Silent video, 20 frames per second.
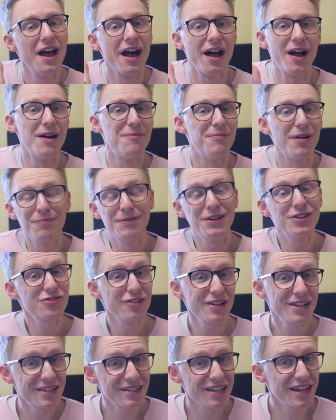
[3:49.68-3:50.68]
I'll be
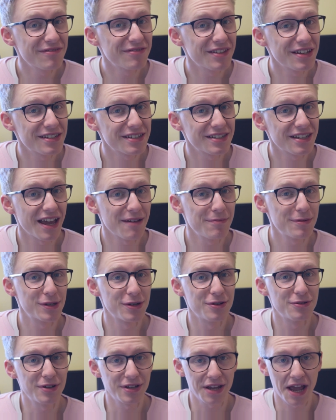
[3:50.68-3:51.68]
intrigued to see if this
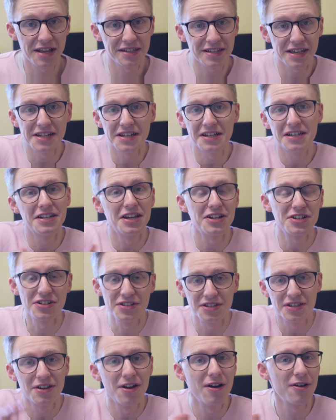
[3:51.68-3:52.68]
episode has any connection
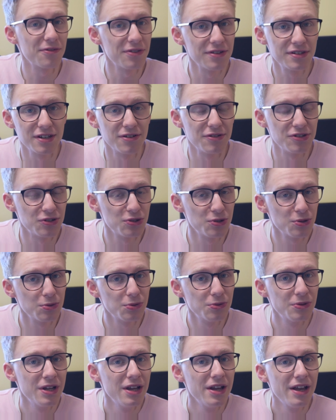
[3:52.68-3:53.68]
to the arc of the series at
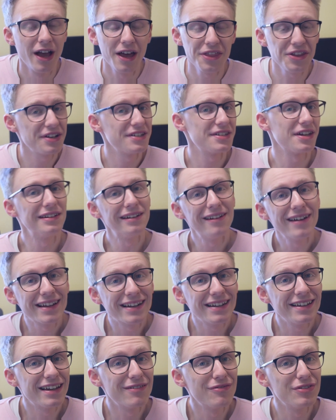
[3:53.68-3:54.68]
all. I think it's
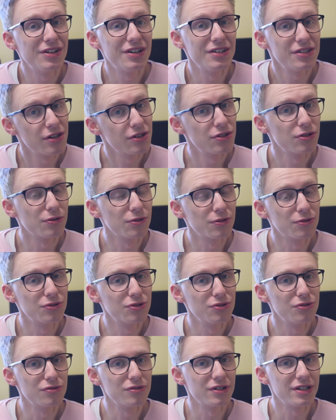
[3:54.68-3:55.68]
unlikely given that it's a historical
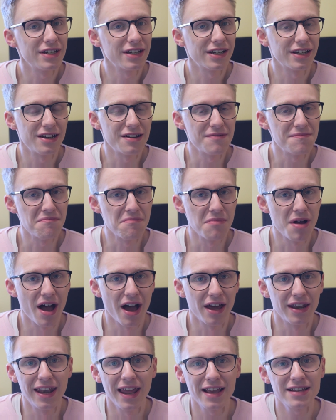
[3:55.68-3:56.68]
story,
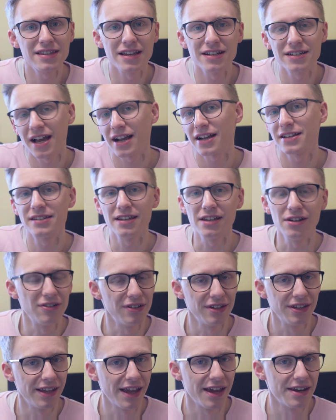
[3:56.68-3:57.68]
unless they tack a scene
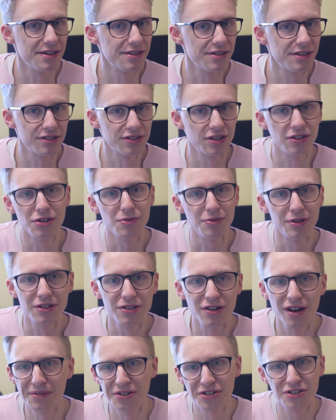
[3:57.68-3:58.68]
on at the end that's to do with a
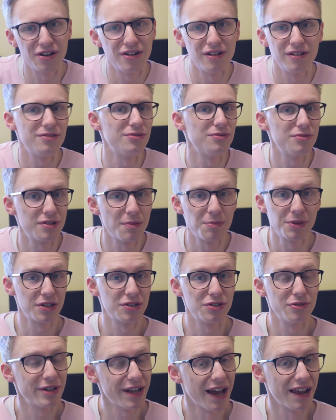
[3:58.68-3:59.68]
timeless child or something
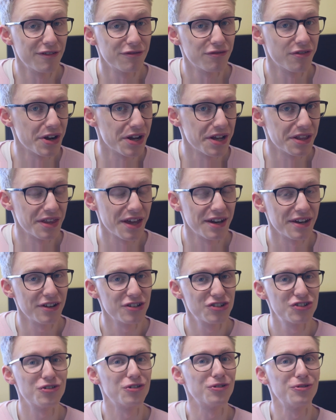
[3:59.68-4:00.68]
to do with Gallifrey, then I
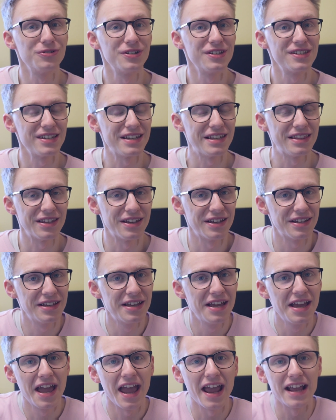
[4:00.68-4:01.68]
struggle to see that
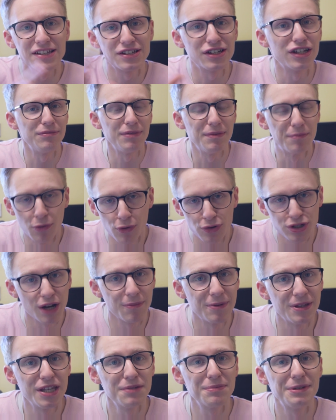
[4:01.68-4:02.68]
it's be brought
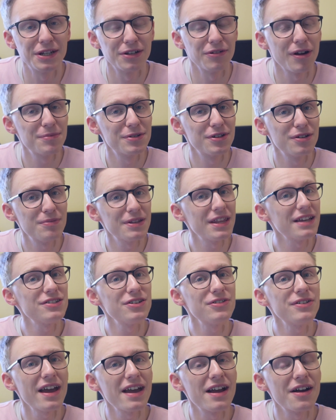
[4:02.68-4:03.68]
up in this particular episode, but that's
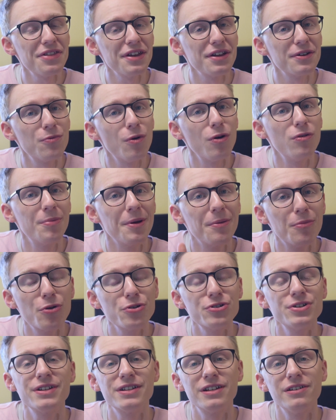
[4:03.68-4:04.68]
okay. I think what will be more
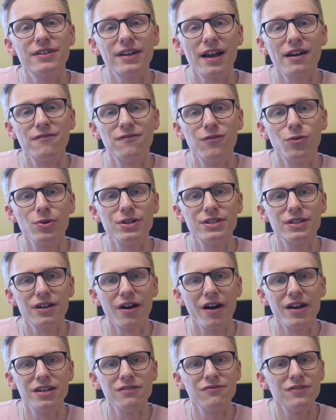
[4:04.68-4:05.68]
interesting to look out for is the
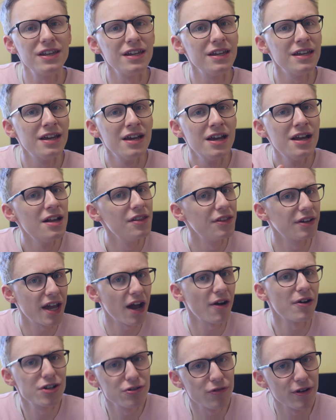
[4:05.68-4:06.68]
kind of the
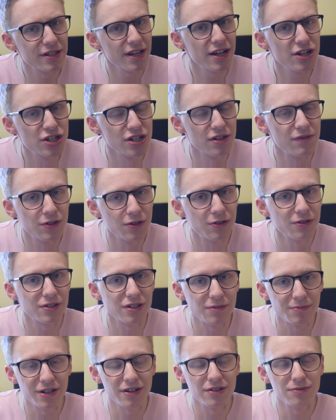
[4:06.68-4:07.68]
characterisation of the
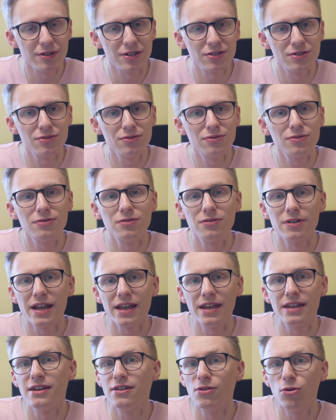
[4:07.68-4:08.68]
Doctor, because we saw
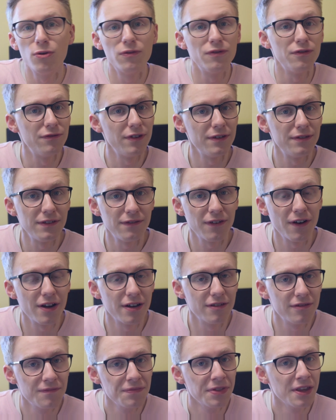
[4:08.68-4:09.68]
in Orphan
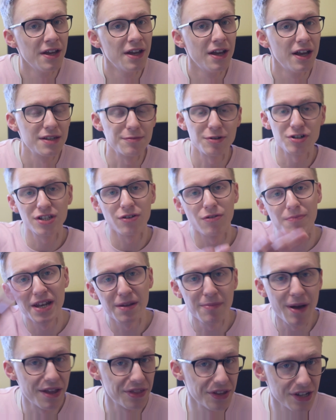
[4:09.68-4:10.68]
55, as much as there were
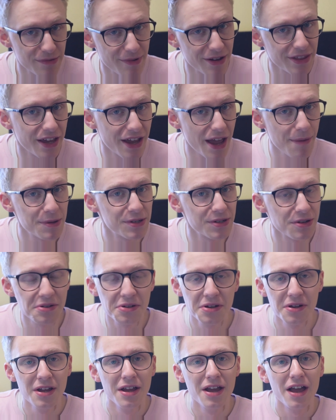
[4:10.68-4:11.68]
many bad things about that
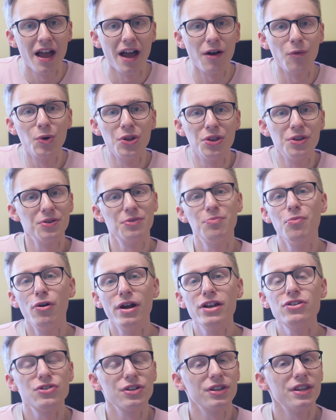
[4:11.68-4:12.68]
episode, one of the more
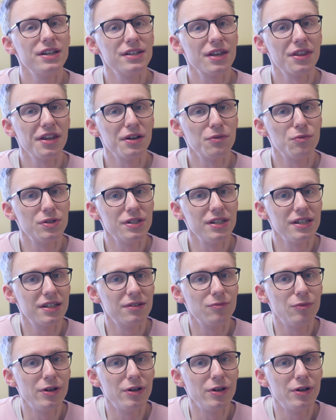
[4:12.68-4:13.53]
interesting things I think was the